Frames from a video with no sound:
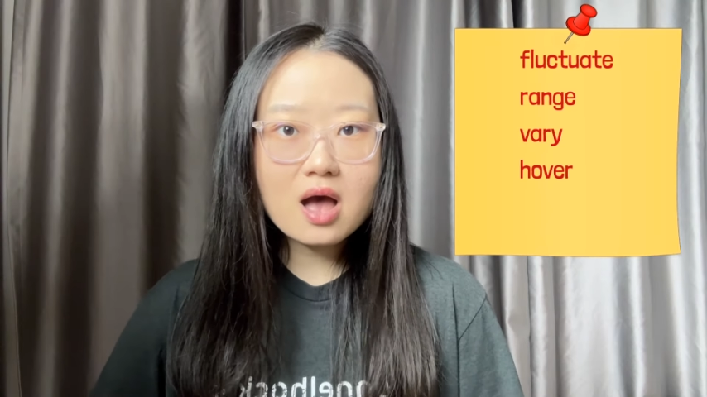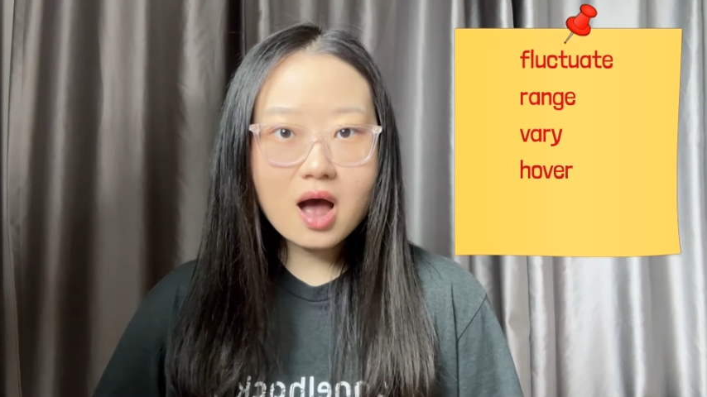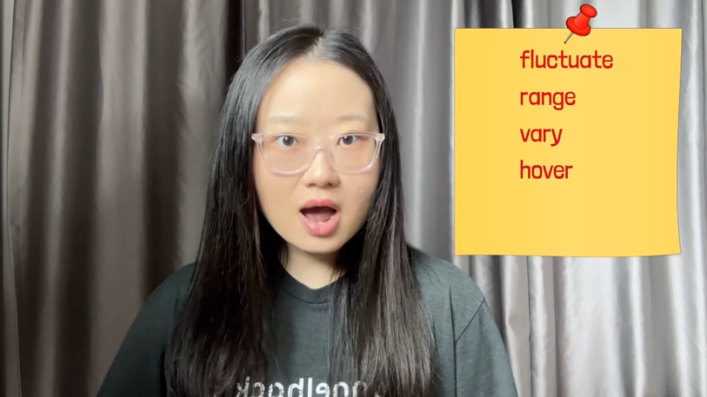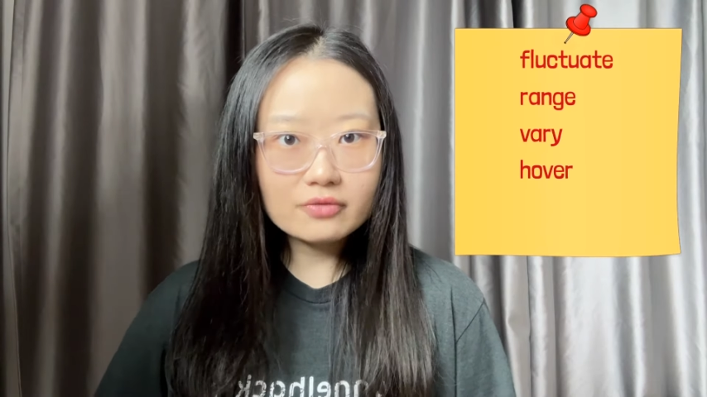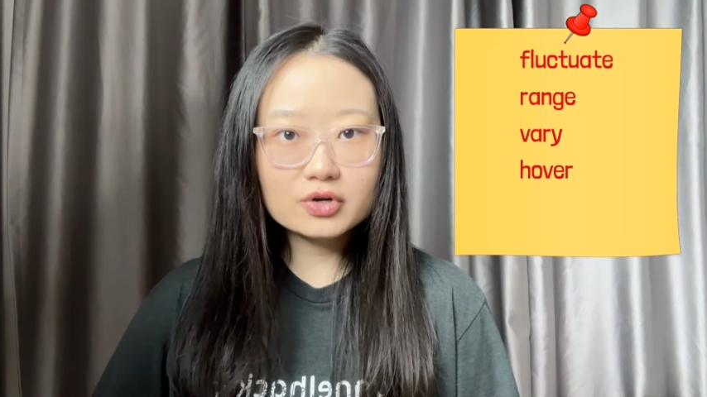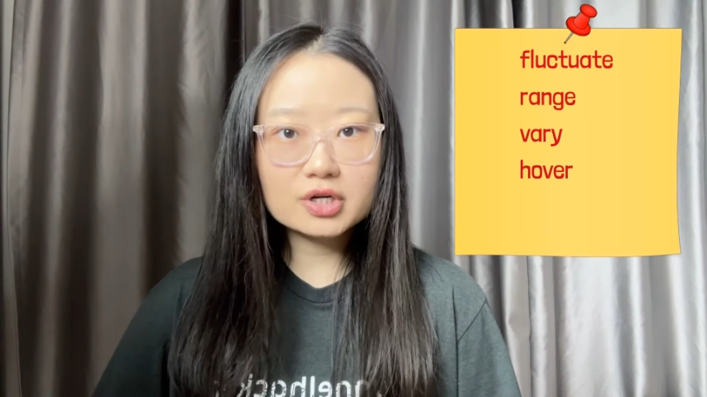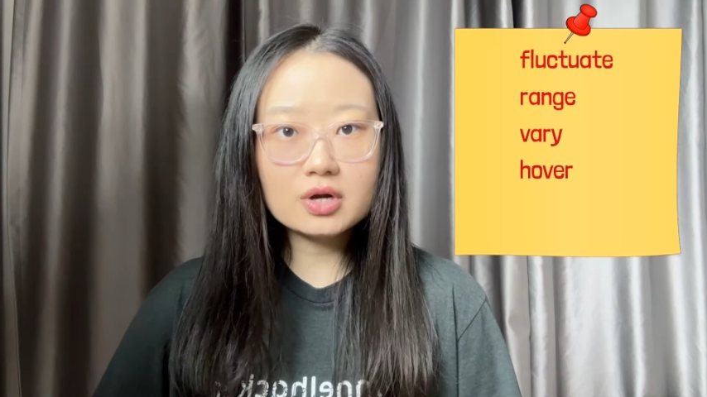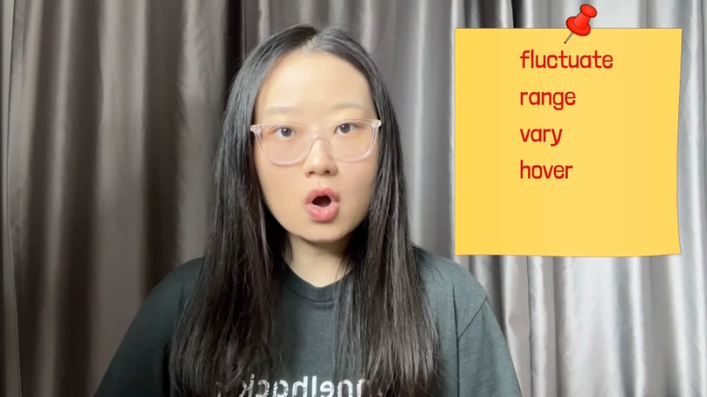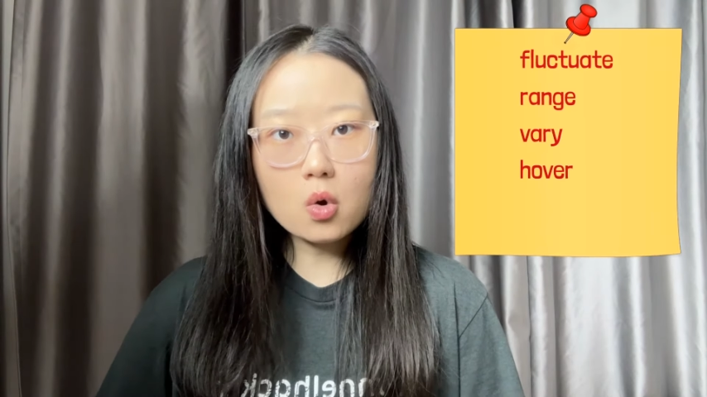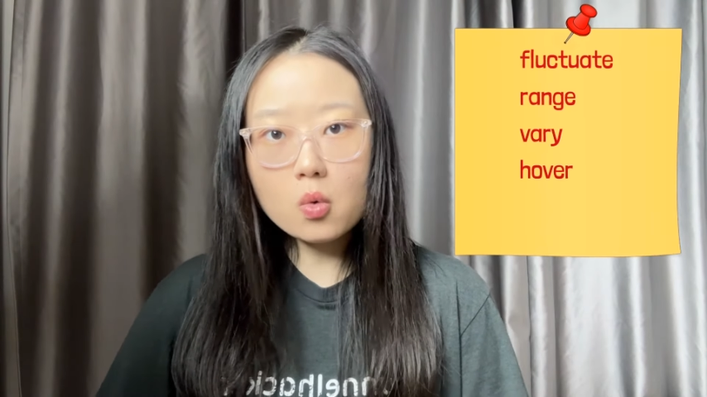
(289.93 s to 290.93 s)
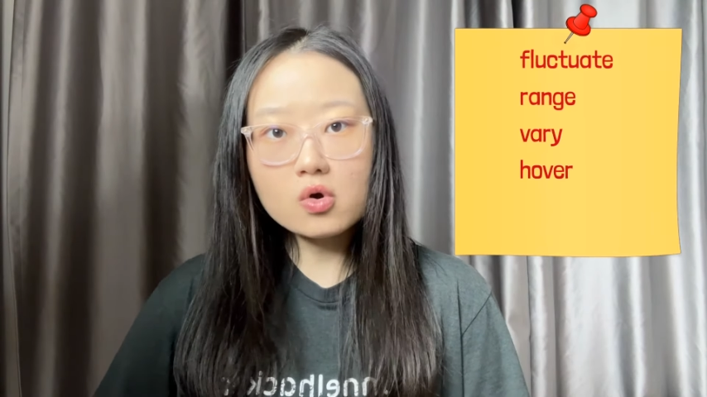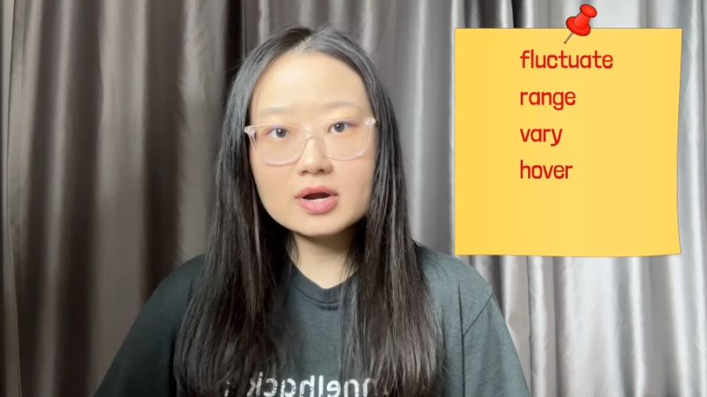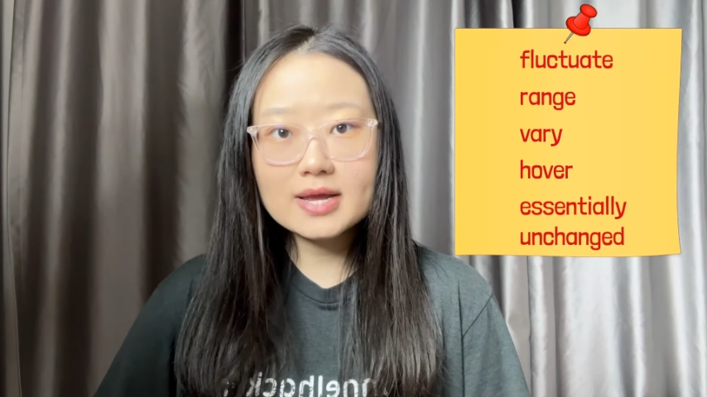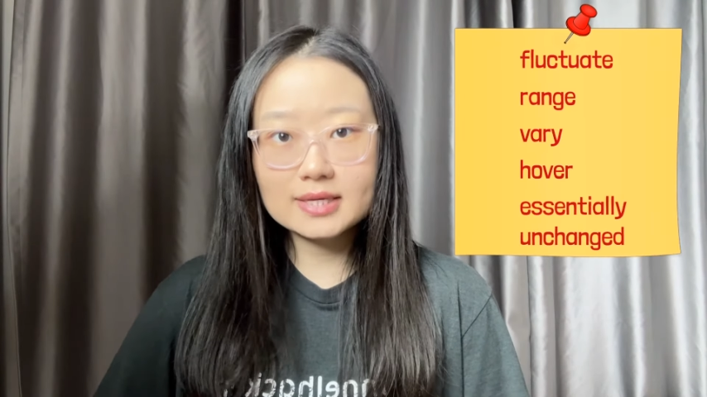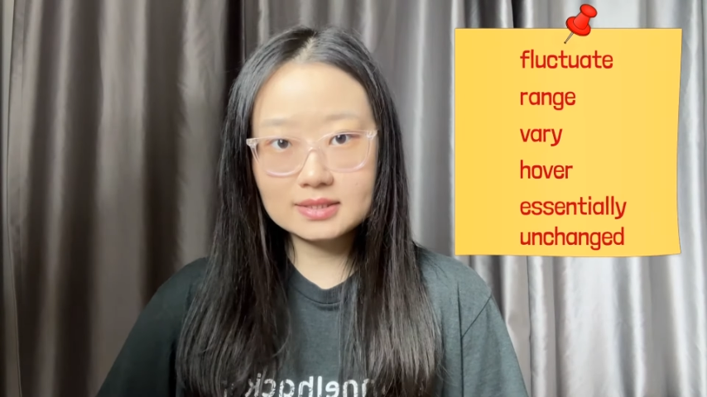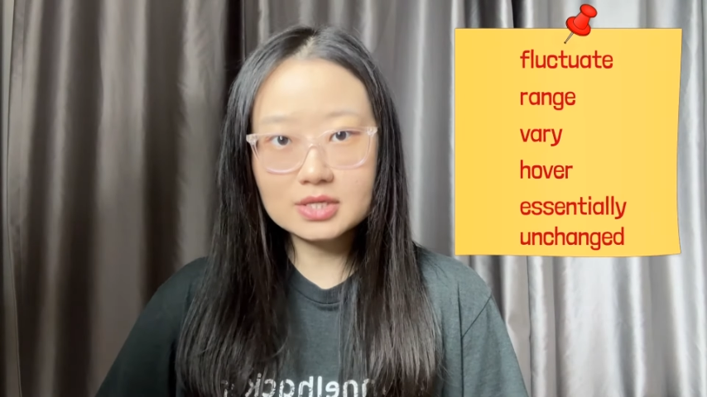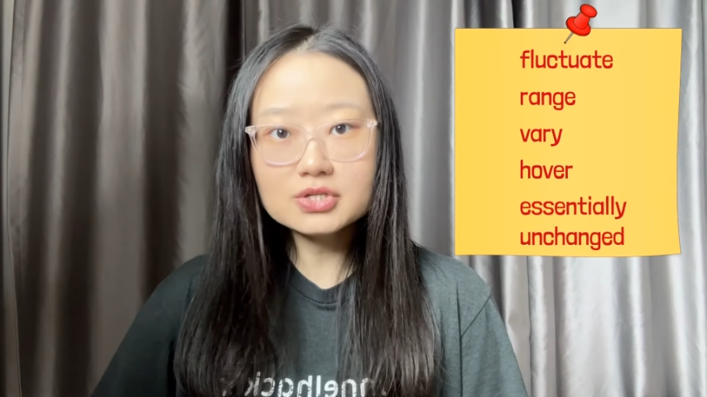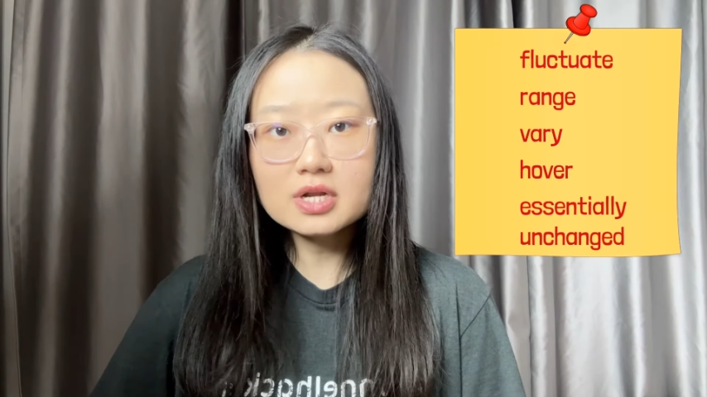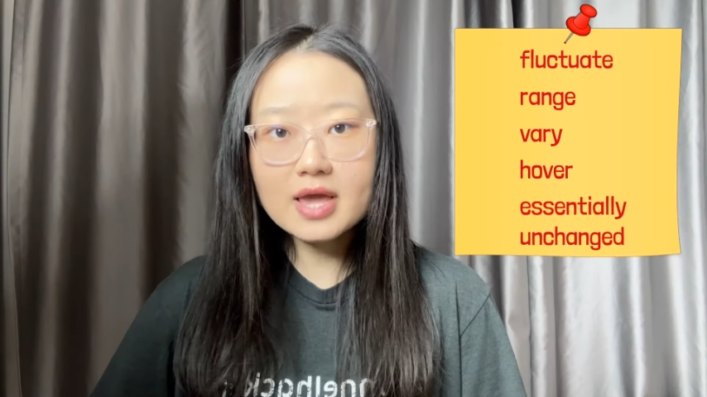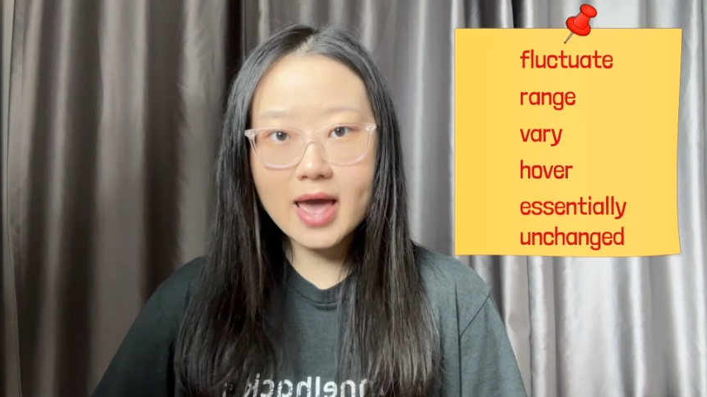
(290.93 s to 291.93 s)
hover, or
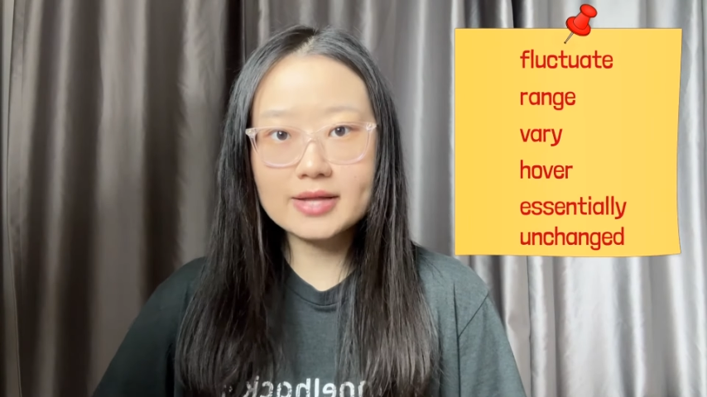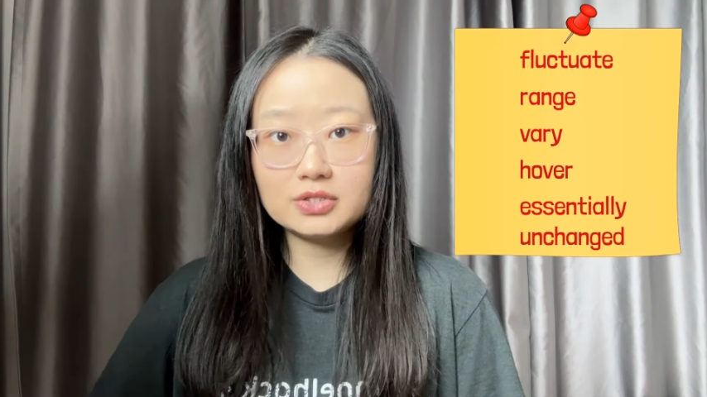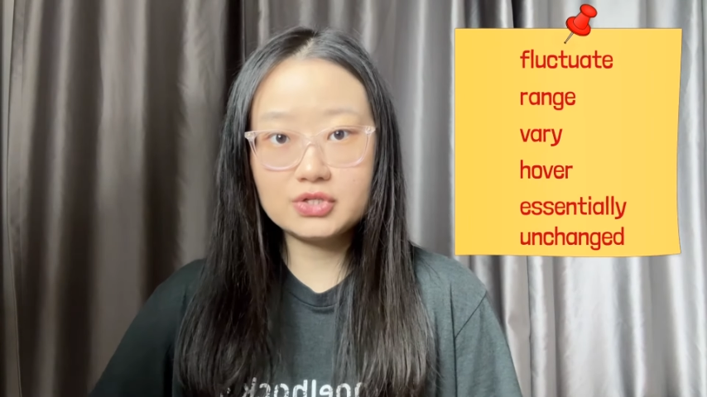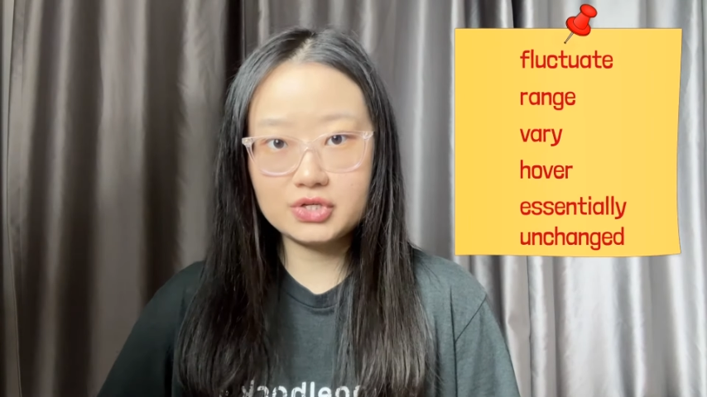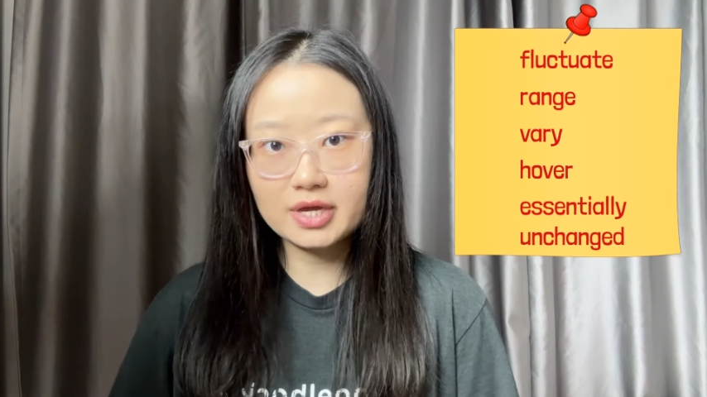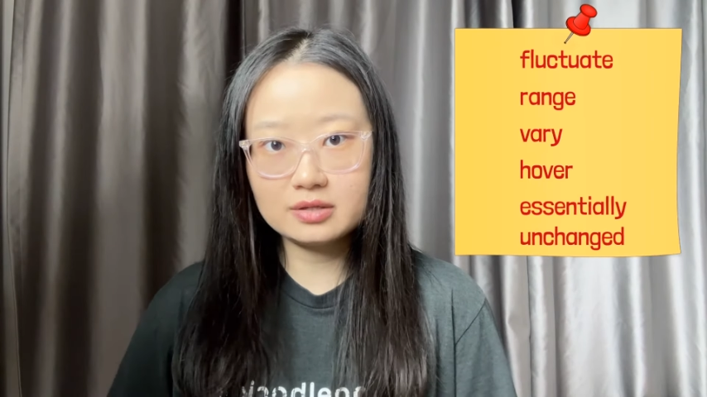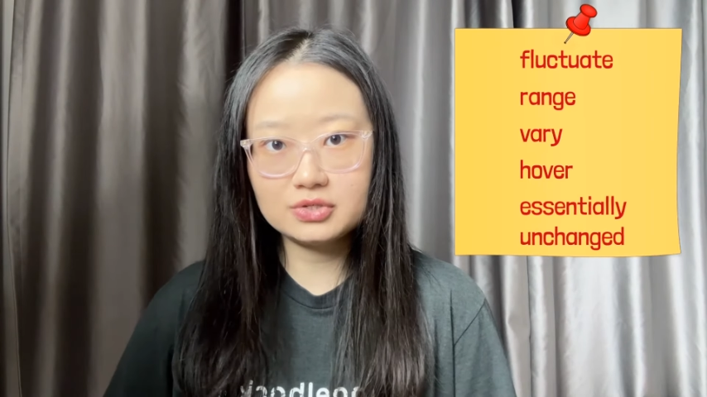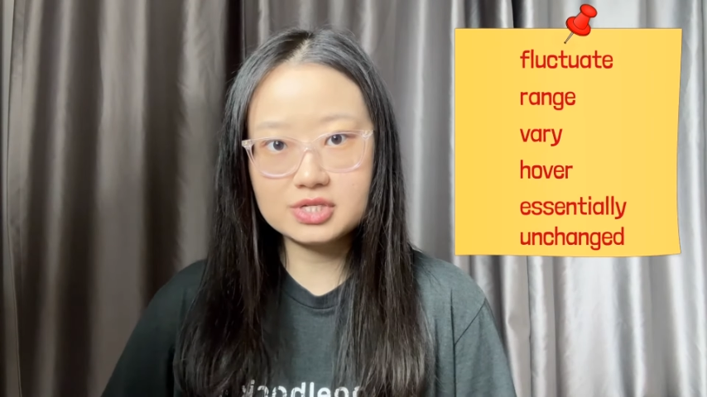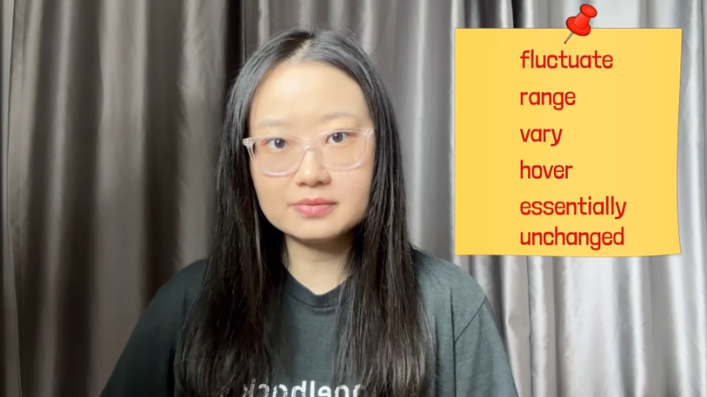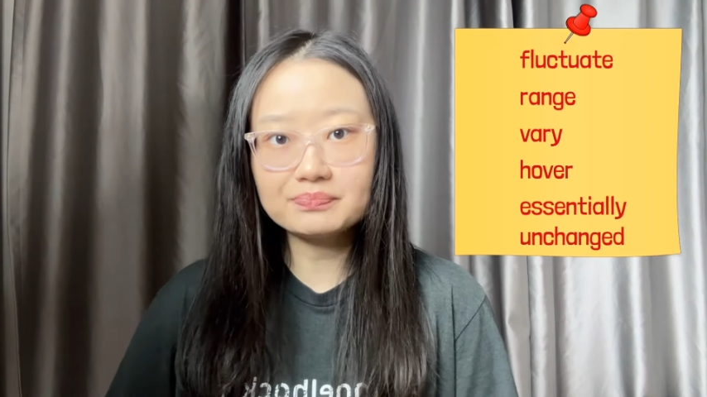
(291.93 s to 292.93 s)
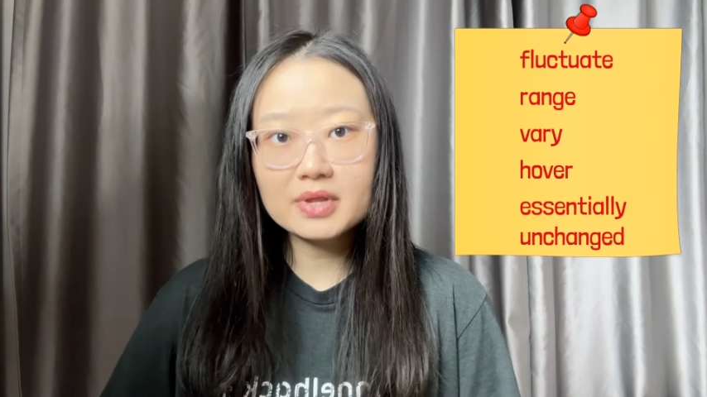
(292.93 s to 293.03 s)
essentially unchanged.